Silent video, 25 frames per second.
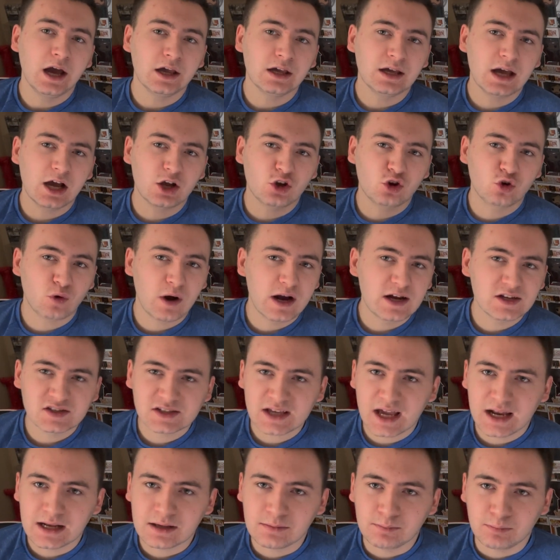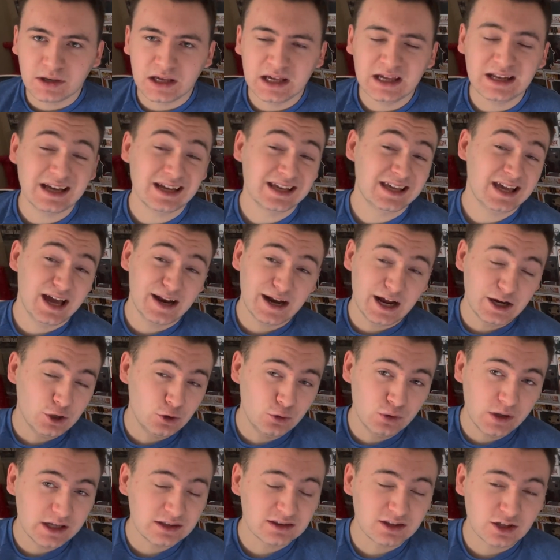You got Grace getting bit. Again, I
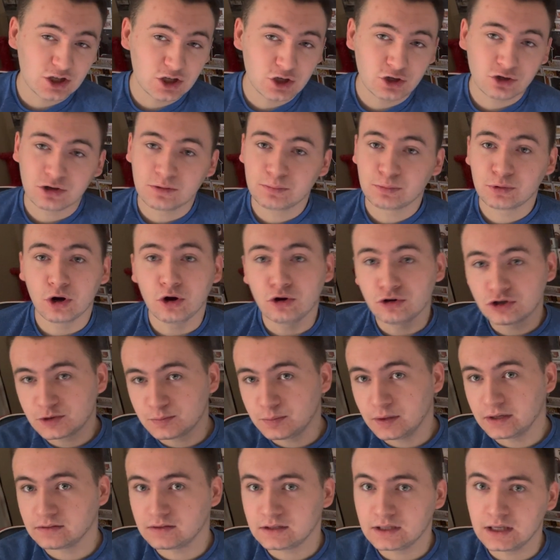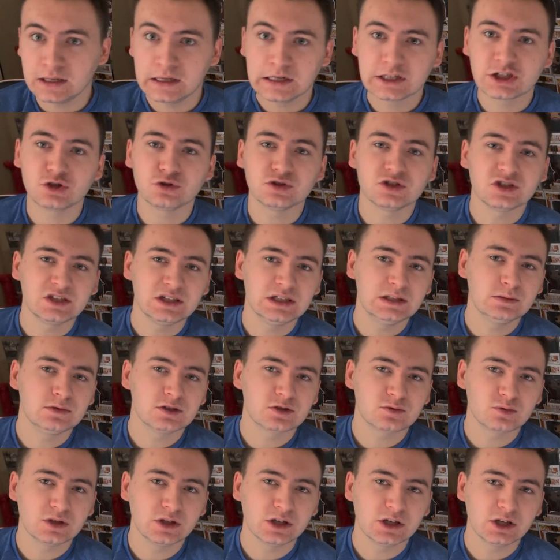don't like the cure approach, but the initial scene
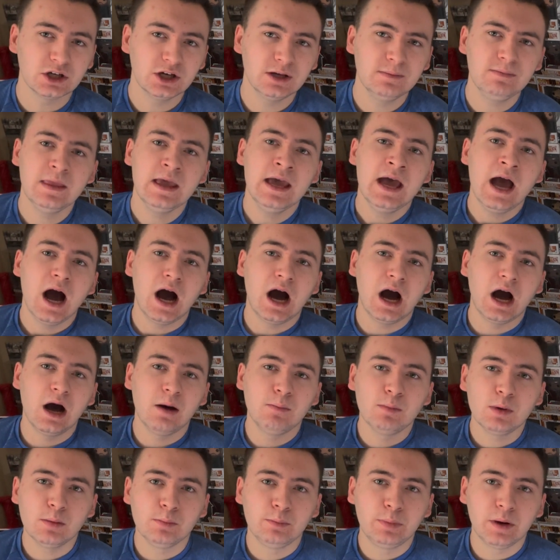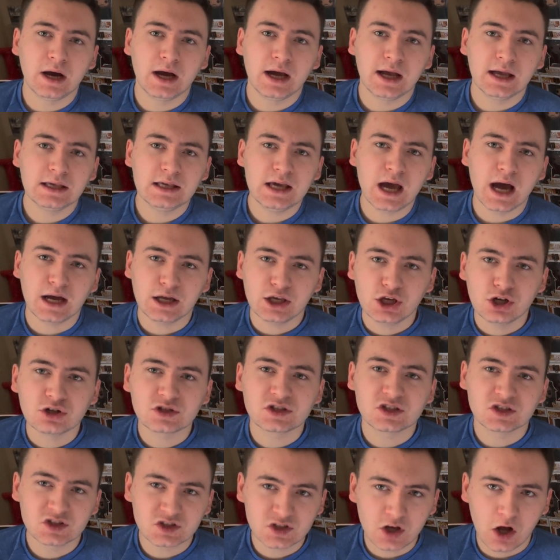was really good. But yeah, you know,
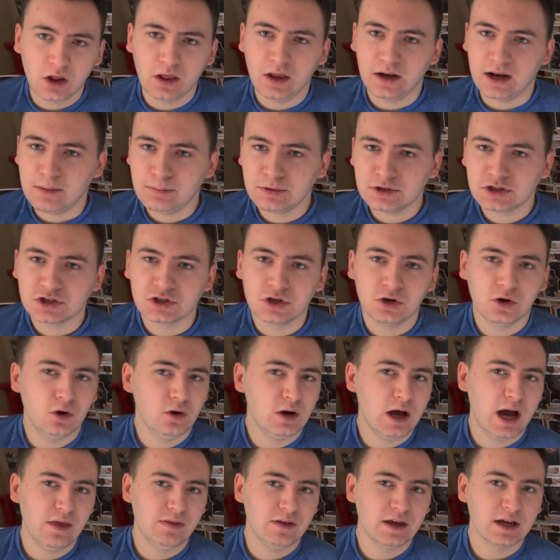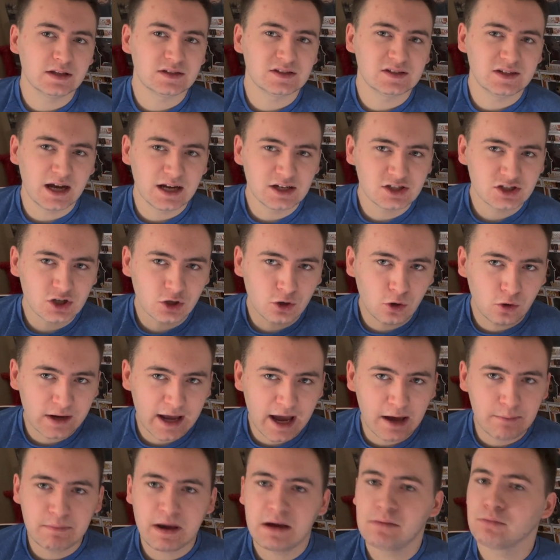it's a solid episode. I think it's nice to go
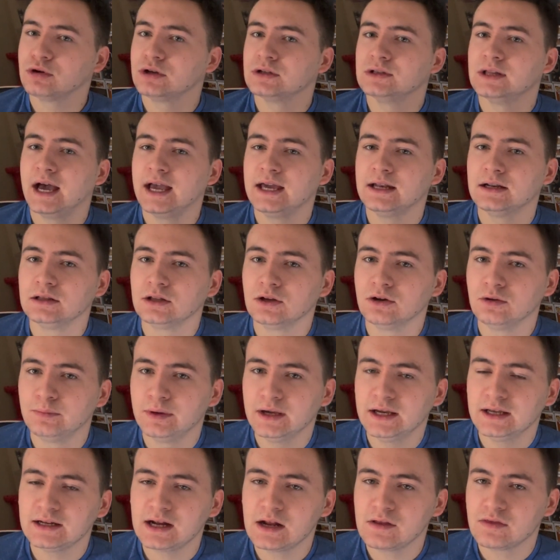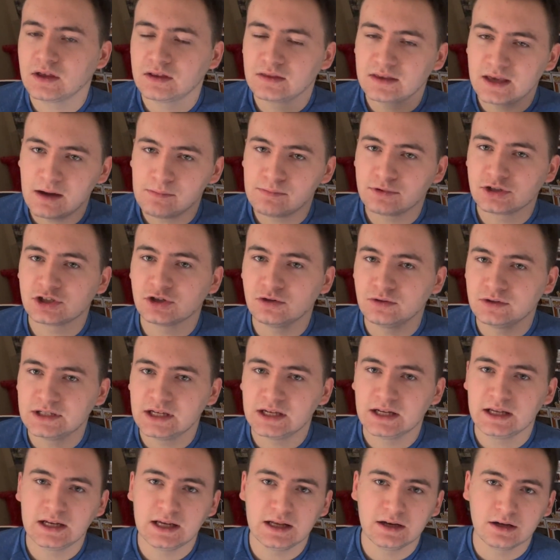down memory lane a little bit, and I think the episode
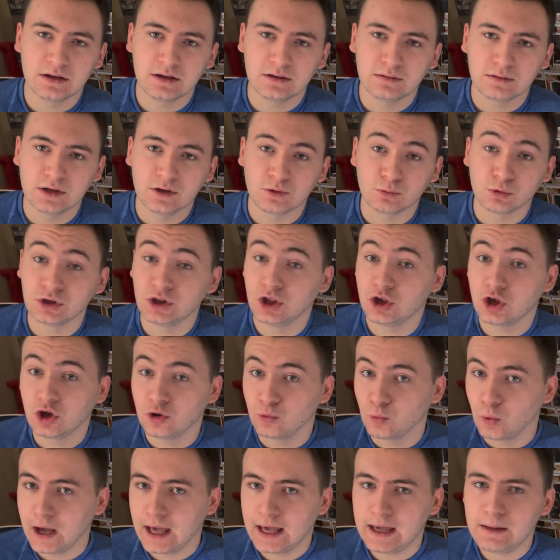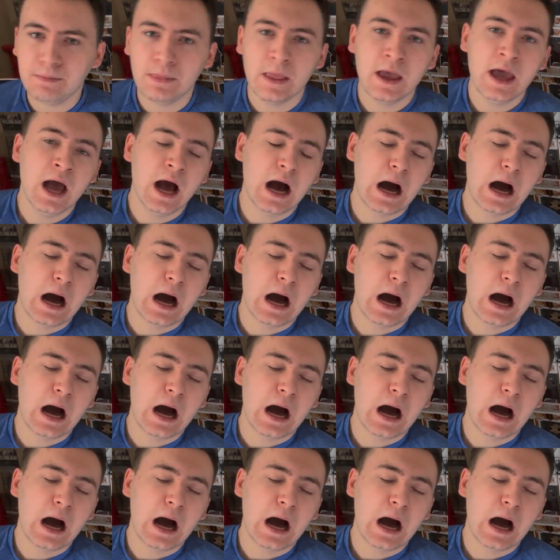did it in a really good way.